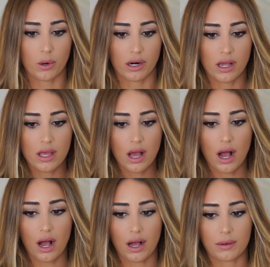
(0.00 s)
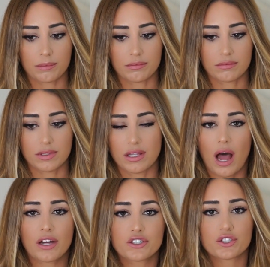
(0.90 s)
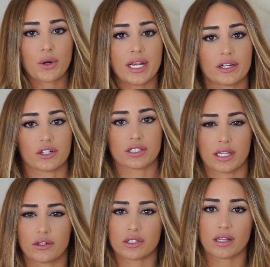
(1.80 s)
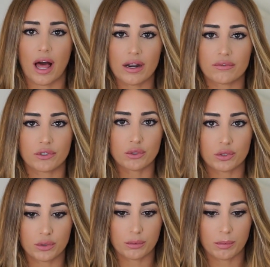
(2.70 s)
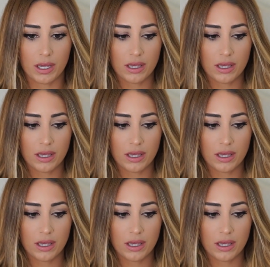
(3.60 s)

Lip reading: or non-trainers. Like, there's a lot of YouTube